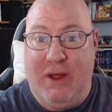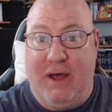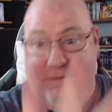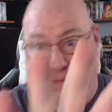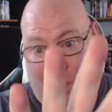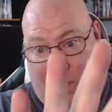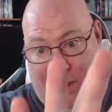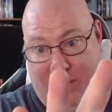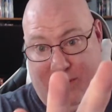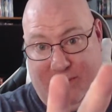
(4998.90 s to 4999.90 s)
a 4.
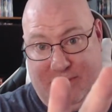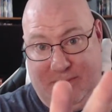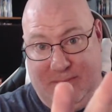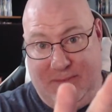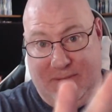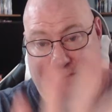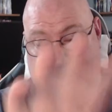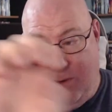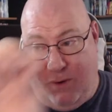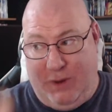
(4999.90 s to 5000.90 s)

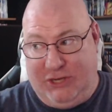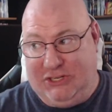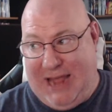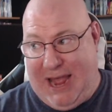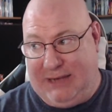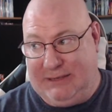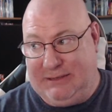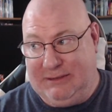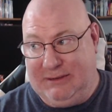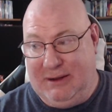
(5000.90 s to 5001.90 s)
4 witches' hats.